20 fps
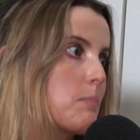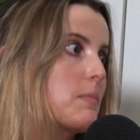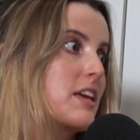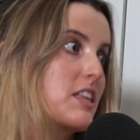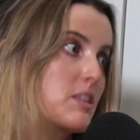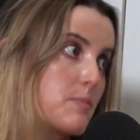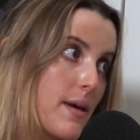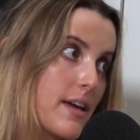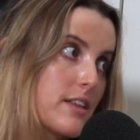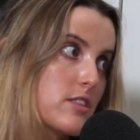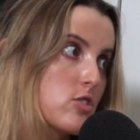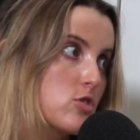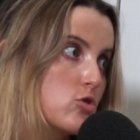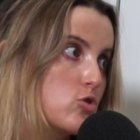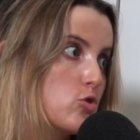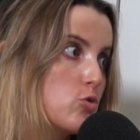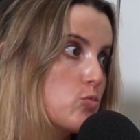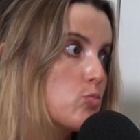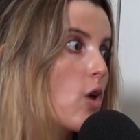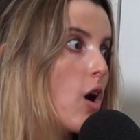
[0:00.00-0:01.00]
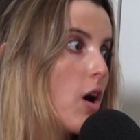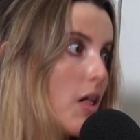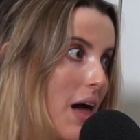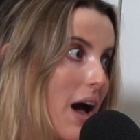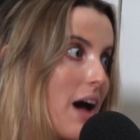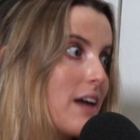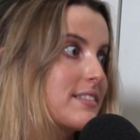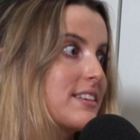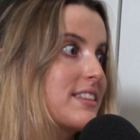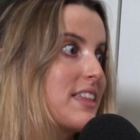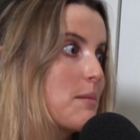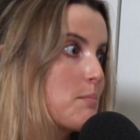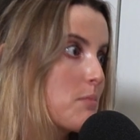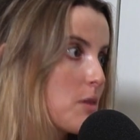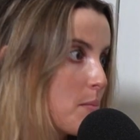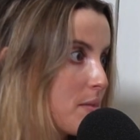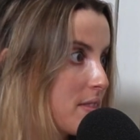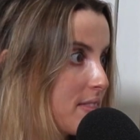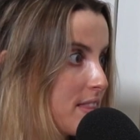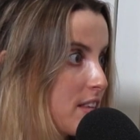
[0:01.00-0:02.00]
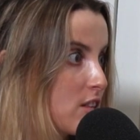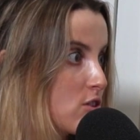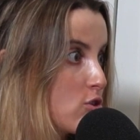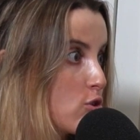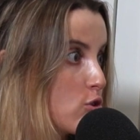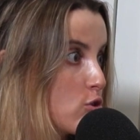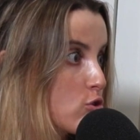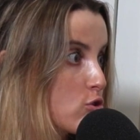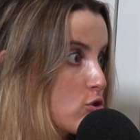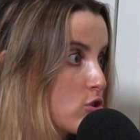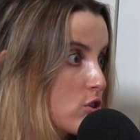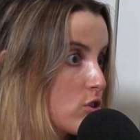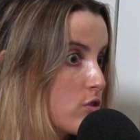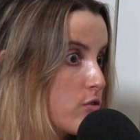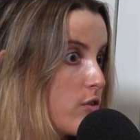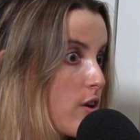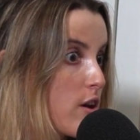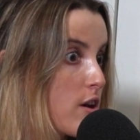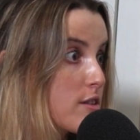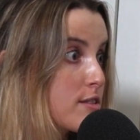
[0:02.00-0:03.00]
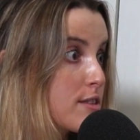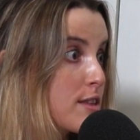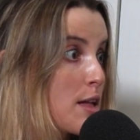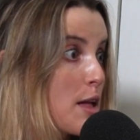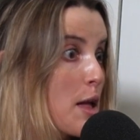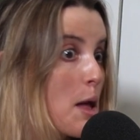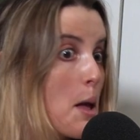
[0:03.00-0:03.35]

expected to roll out and implement these solutions first.